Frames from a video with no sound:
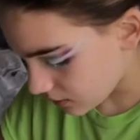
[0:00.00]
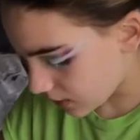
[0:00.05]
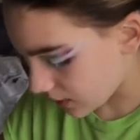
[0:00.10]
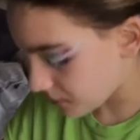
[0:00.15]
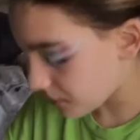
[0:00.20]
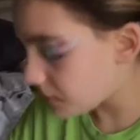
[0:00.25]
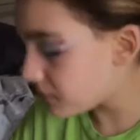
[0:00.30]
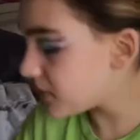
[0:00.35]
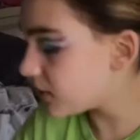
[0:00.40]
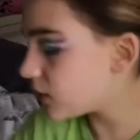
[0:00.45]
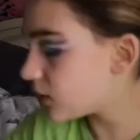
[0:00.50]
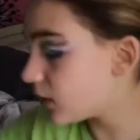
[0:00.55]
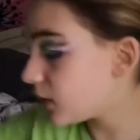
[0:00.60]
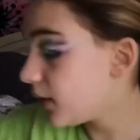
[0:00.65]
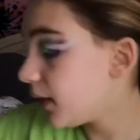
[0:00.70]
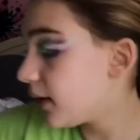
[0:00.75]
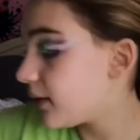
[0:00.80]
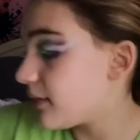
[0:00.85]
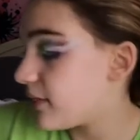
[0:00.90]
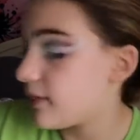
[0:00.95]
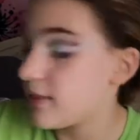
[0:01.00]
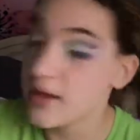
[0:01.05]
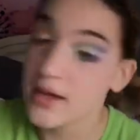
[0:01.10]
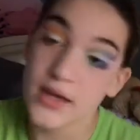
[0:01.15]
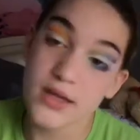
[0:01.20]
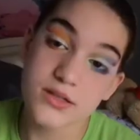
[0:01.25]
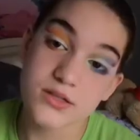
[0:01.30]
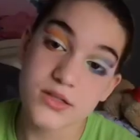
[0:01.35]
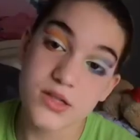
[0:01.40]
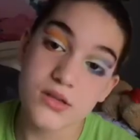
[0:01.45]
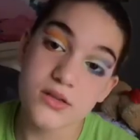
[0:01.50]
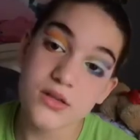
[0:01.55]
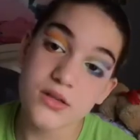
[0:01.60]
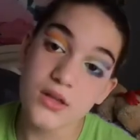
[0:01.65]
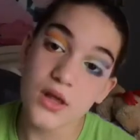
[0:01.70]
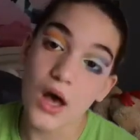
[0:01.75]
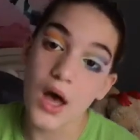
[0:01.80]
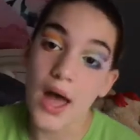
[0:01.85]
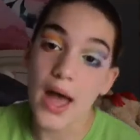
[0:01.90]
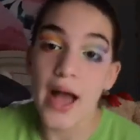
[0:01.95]
I'm gonna be looking like this. This
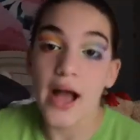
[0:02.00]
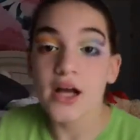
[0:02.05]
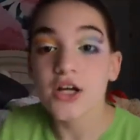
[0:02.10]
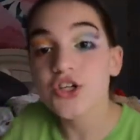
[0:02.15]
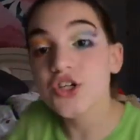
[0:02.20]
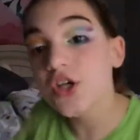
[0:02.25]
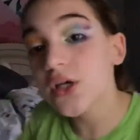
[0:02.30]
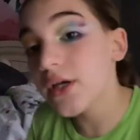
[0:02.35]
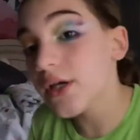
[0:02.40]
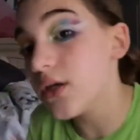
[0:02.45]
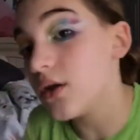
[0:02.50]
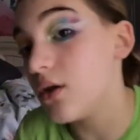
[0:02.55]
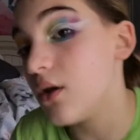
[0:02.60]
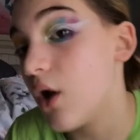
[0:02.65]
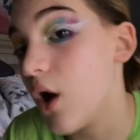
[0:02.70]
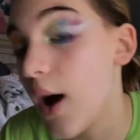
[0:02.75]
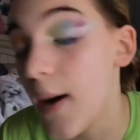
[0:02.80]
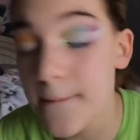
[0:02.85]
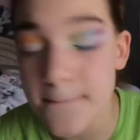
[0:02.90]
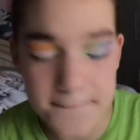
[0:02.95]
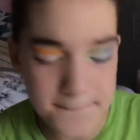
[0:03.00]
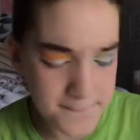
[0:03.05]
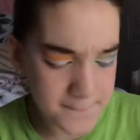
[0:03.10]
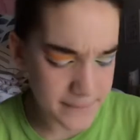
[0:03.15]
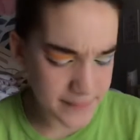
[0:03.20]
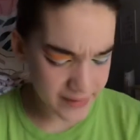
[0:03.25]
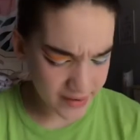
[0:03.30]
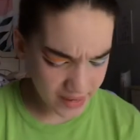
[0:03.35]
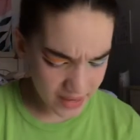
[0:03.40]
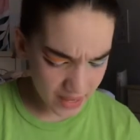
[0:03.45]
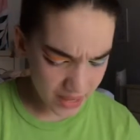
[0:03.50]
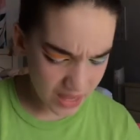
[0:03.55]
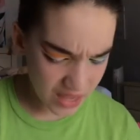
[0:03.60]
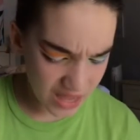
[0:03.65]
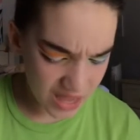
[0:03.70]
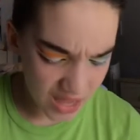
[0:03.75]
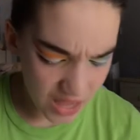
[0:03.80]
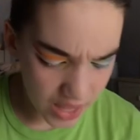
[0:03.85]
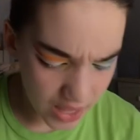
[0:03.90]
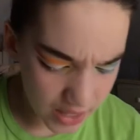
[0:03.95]
is actually not
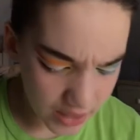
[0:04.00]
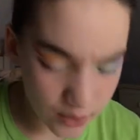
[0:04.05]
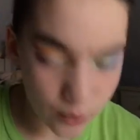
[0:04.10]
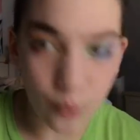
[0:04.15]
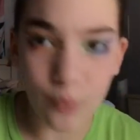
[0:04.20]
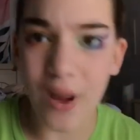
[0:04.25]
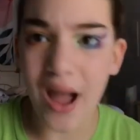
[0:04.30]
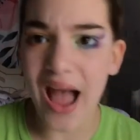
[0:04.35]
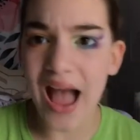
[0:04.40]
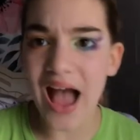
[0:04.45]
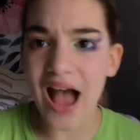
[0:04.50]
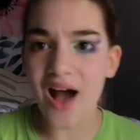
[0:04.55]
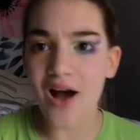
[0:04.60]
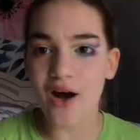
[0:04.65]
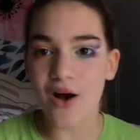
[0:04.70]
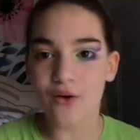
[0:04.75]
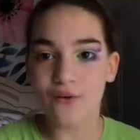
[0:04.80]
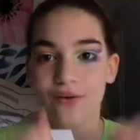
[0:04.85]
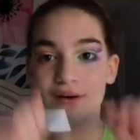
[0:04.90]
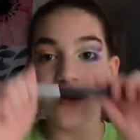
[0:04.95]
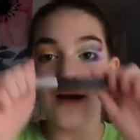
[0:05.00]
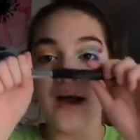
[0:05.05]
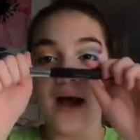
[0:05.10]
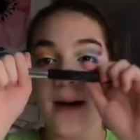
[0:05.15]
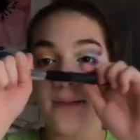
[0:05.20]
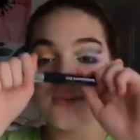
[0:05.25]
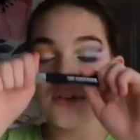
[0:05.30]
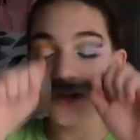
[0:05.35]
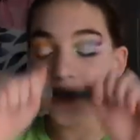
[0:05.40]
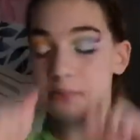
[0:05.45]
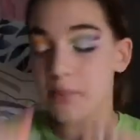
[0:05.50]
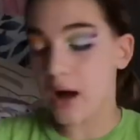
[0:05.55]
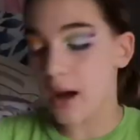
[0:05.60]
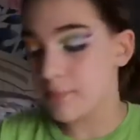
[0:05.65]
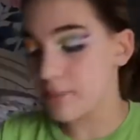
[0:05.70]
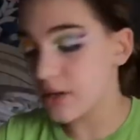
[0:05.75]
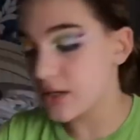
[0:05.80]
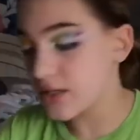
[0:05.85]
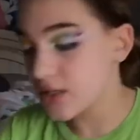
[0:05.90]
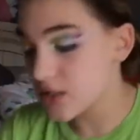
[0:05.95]
bad. Wow. I'm just gonna
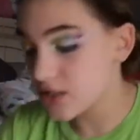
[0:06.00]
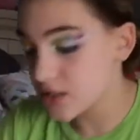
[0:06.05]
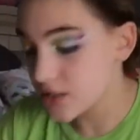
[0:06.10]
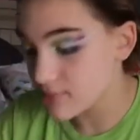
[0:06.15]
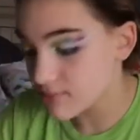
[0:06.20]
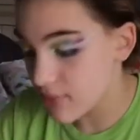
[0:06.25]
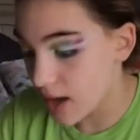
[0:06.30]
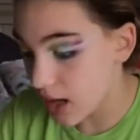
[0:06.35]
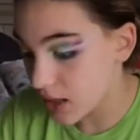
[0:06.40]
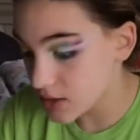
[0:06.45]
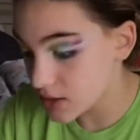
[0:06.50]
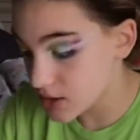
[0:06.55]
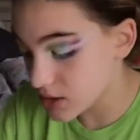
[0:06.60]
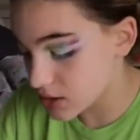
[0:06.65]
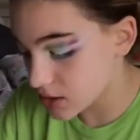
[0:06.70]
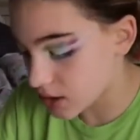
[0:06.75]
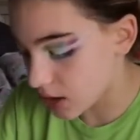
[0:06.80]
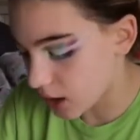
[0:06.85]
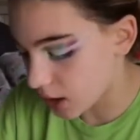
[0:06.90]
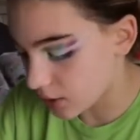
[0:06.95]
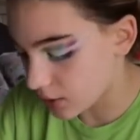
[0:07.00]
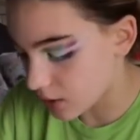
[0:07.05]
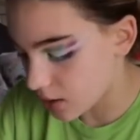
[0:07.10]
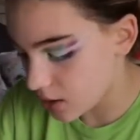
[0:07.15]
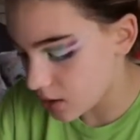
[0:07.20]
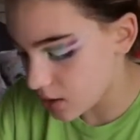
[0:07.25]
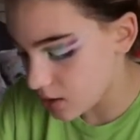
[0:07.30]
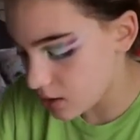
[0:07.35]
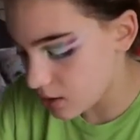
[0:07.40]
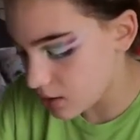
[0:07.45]
pop on some mascara.